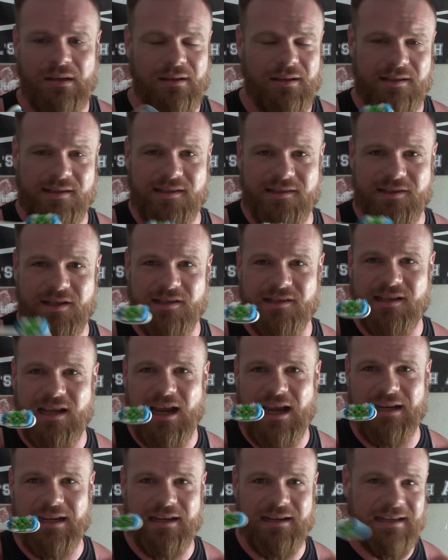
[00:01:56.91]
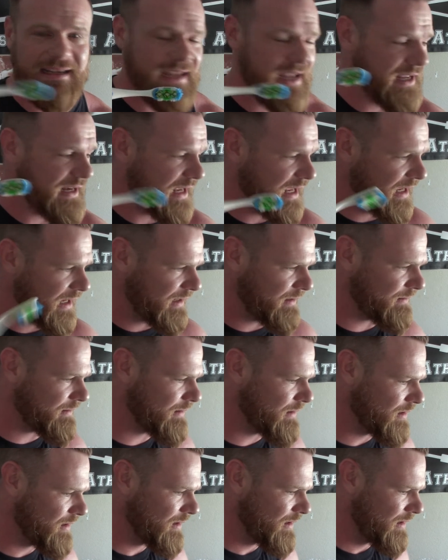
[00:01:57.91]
This is just kind of to get in